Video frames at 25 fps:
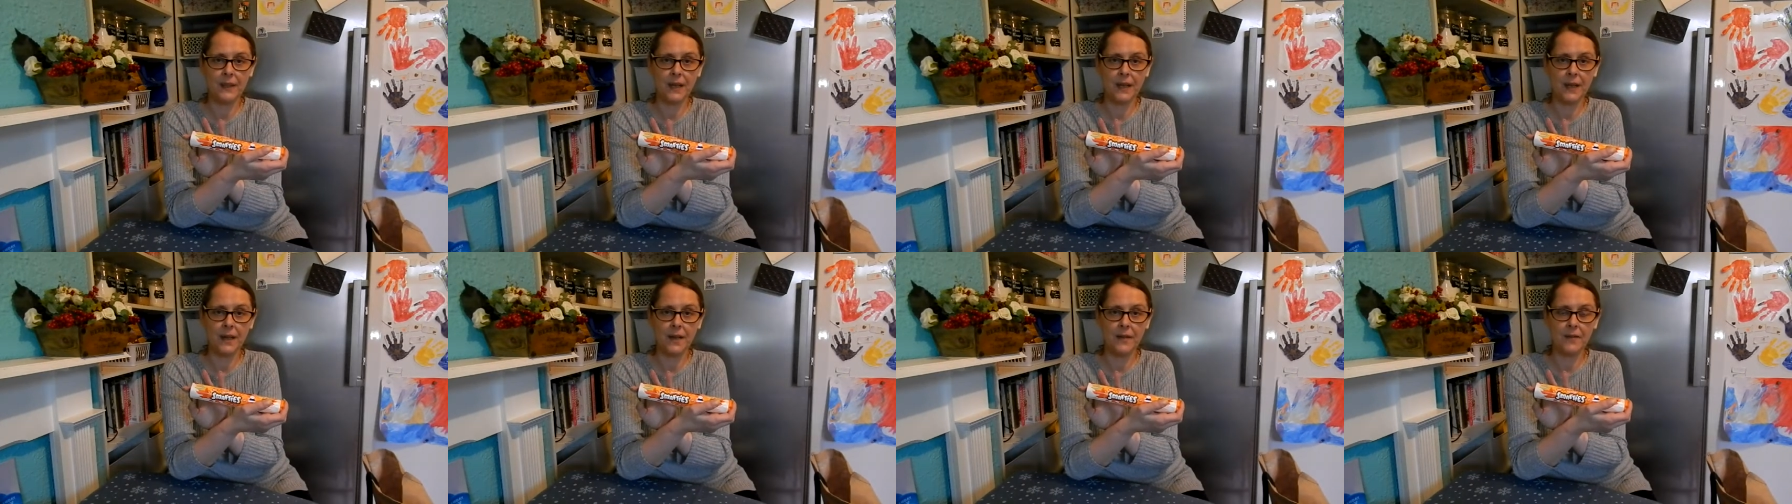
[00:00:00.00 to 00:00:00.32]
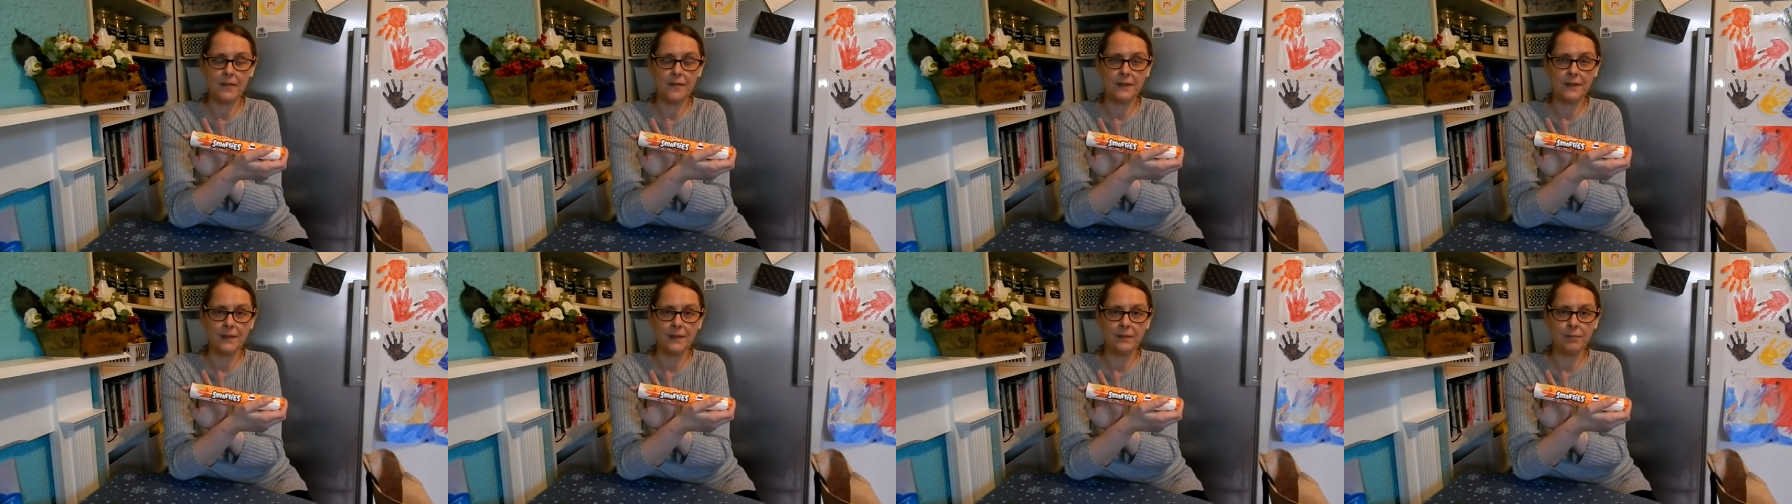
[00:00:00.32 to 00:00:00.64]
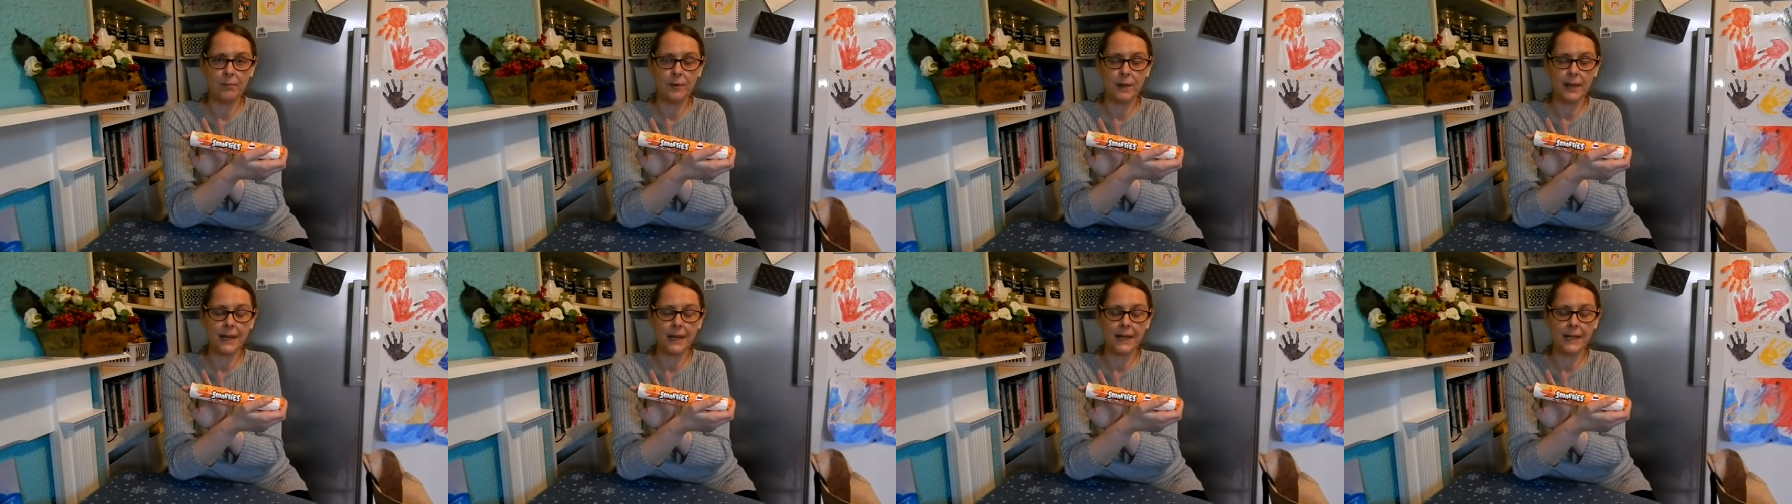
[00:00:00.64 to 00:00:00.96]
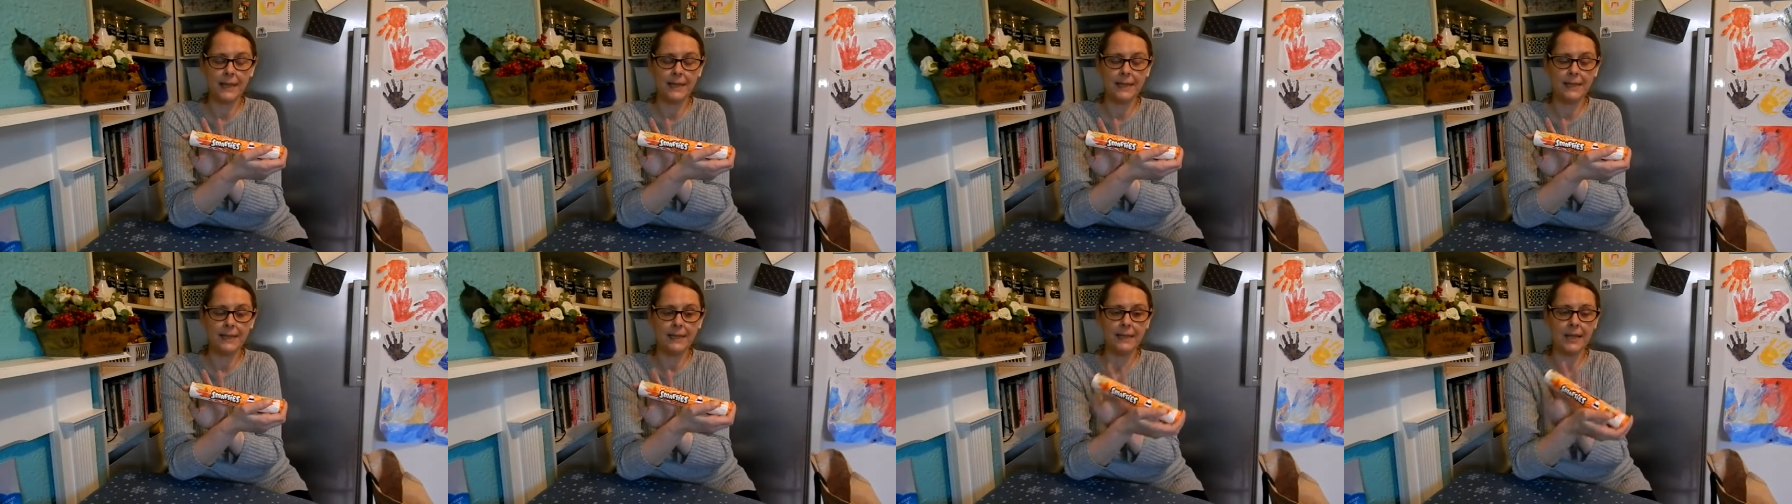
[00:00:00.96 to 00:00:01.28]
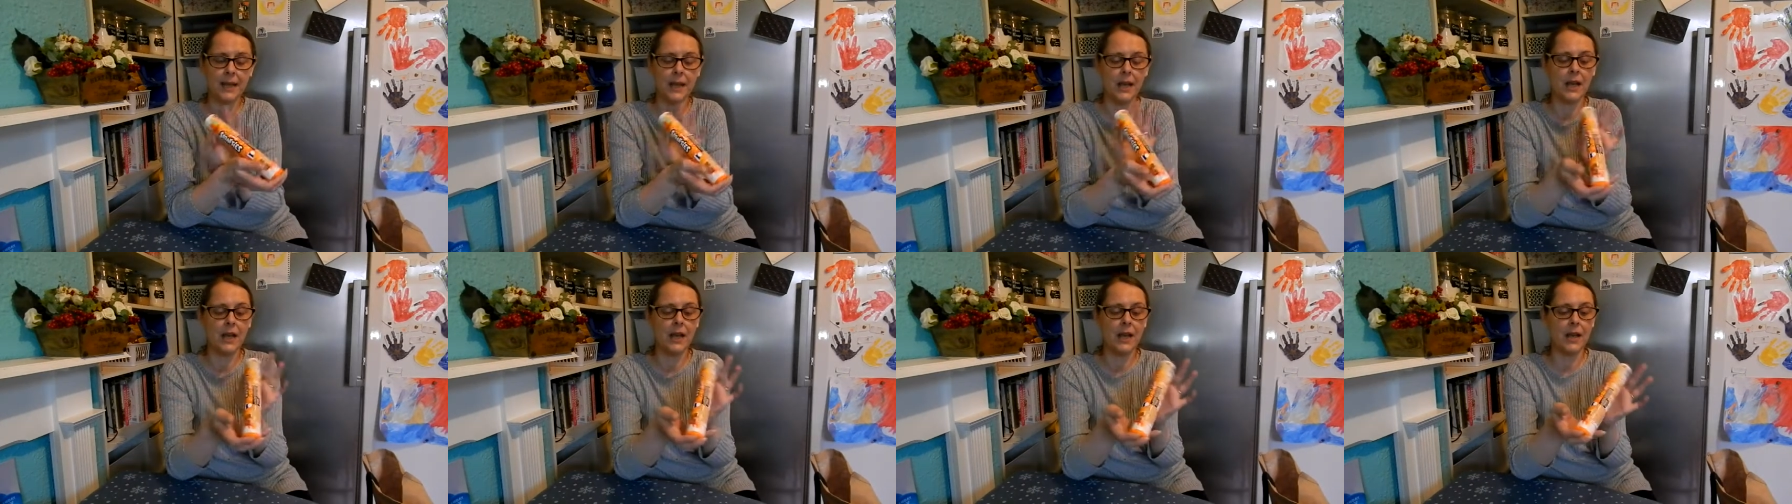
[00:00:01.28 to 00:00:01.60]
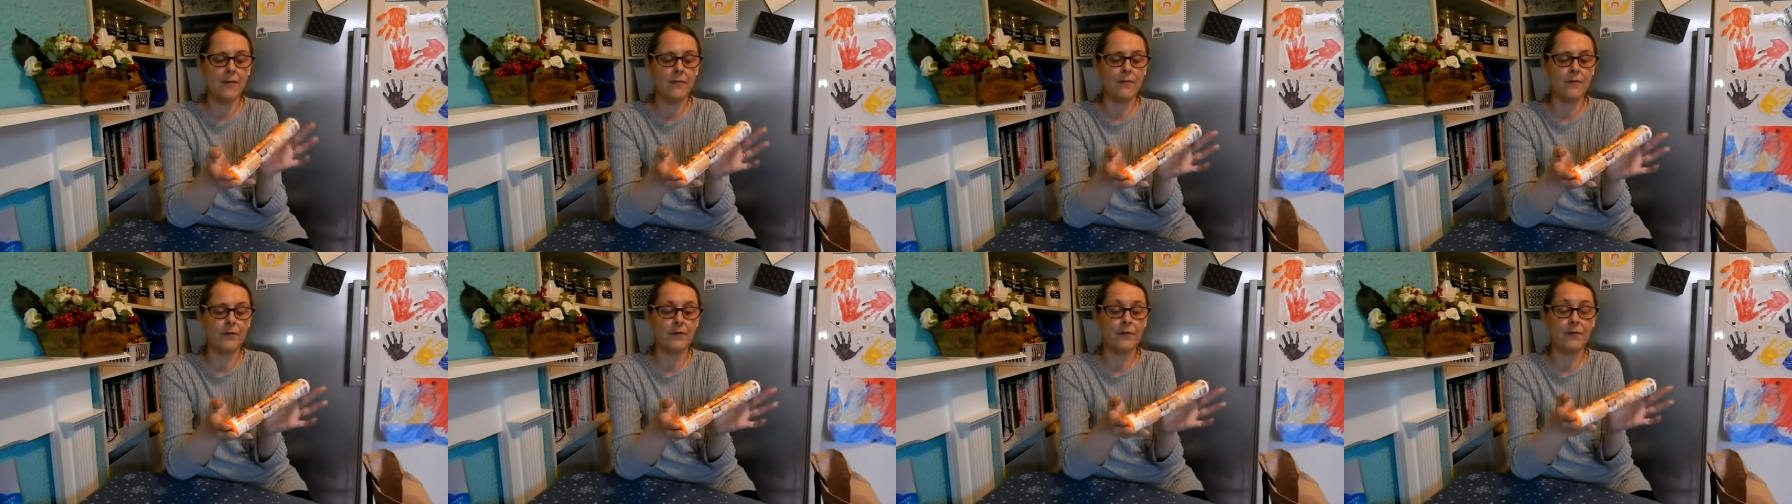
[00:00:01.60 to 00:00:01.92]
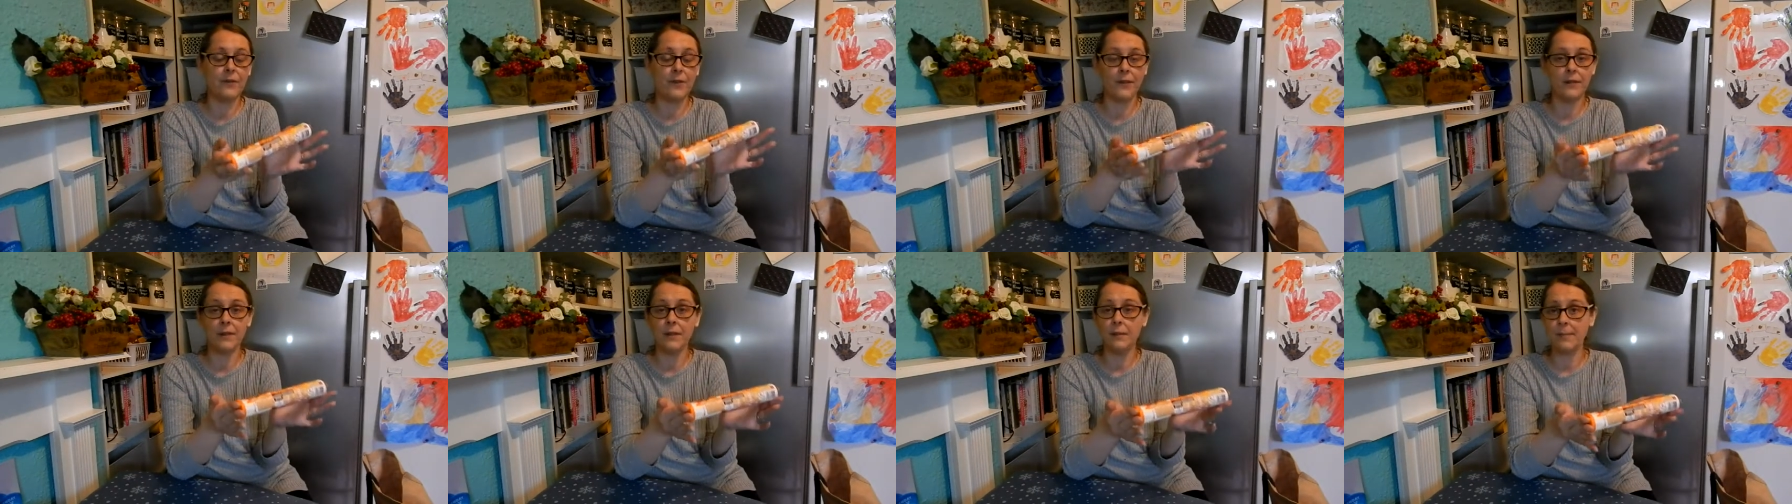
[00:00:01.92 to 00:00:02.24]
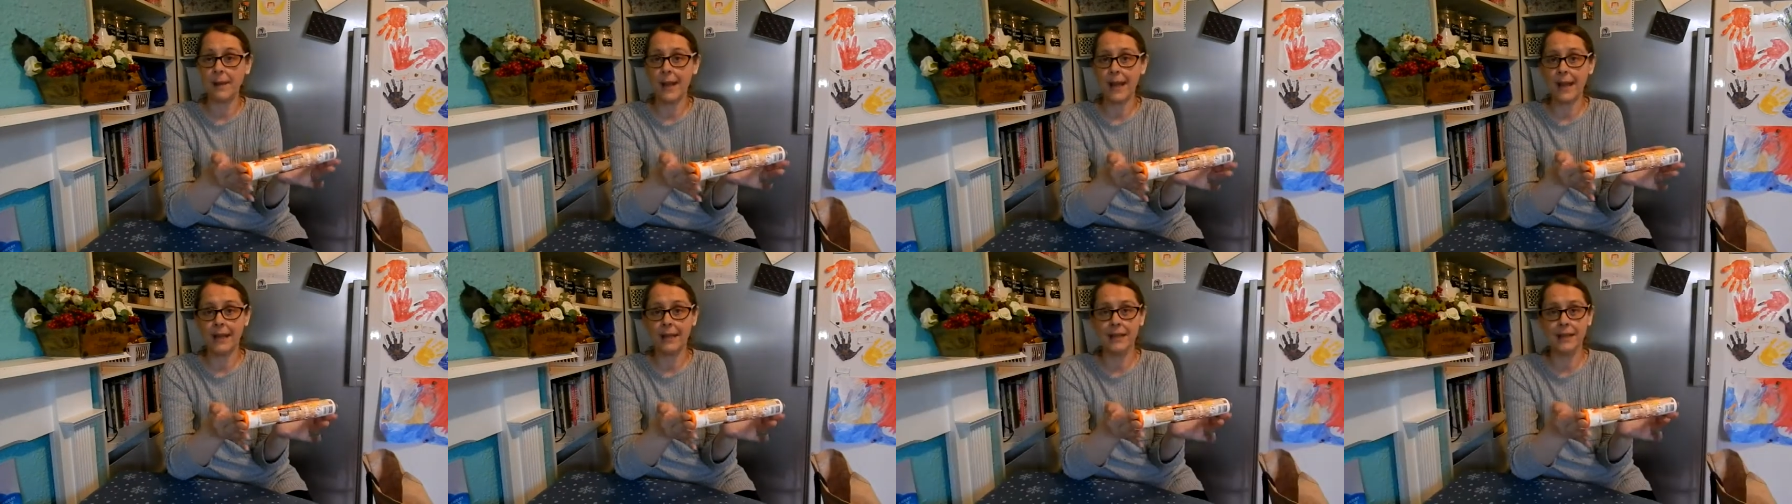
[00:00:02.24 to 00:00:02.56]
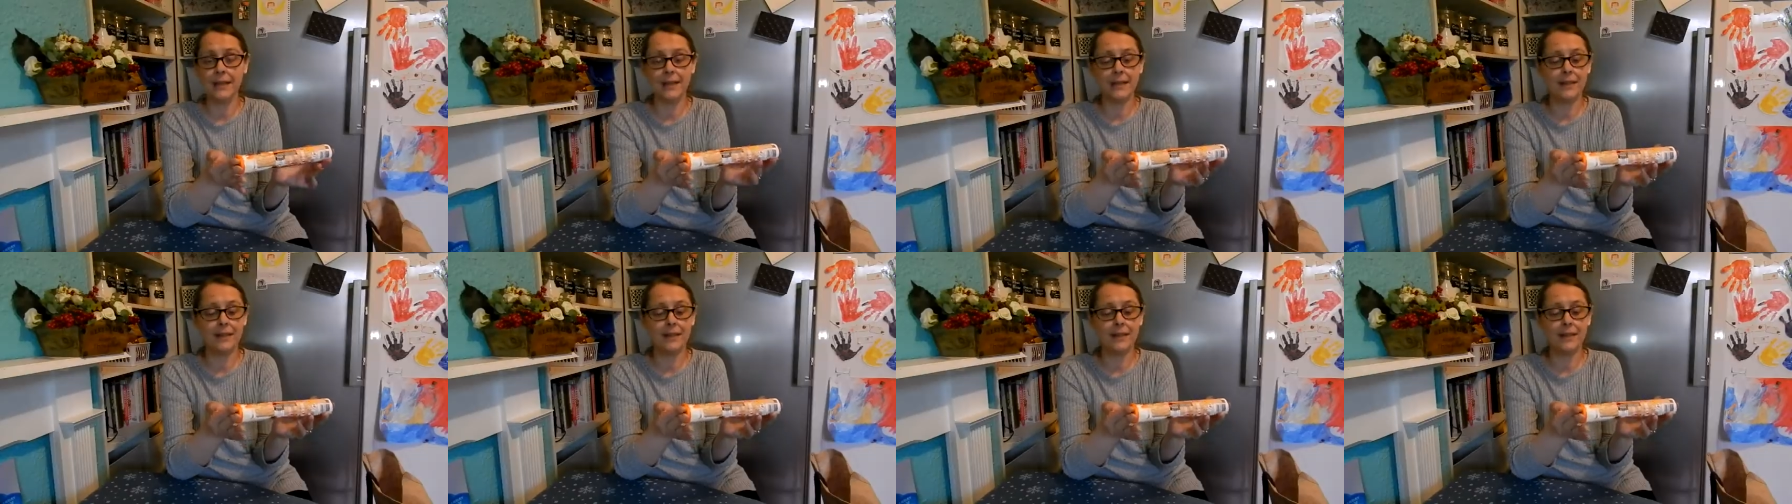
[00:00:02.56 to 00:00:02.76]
of sweets um, for 50 pence.